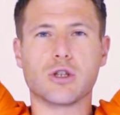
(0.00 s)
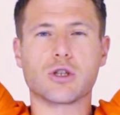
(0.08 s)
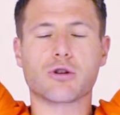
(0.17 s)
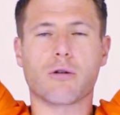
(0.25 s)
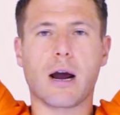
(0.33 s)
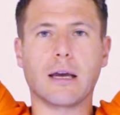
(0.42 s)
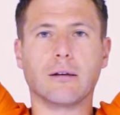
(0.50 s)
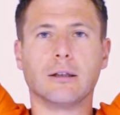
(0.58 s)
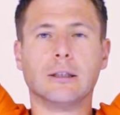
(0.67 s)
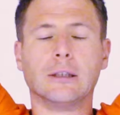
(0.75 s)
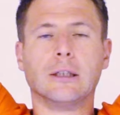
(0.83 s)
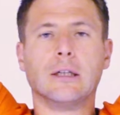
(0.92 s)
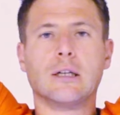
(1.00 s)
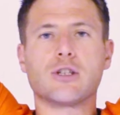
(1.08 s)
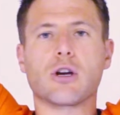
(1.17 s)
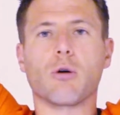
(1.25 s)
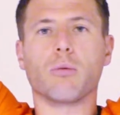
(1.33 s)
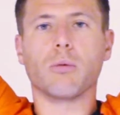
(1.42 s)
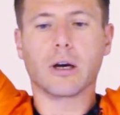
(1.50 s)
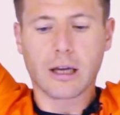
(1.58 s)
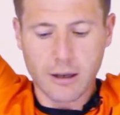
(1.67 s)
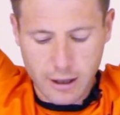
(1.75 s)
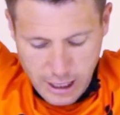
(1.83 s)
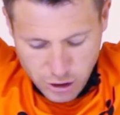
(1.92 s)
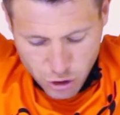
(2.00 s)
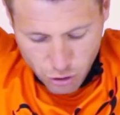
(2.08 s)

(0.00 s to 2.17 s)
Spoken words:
straight. So we're going to then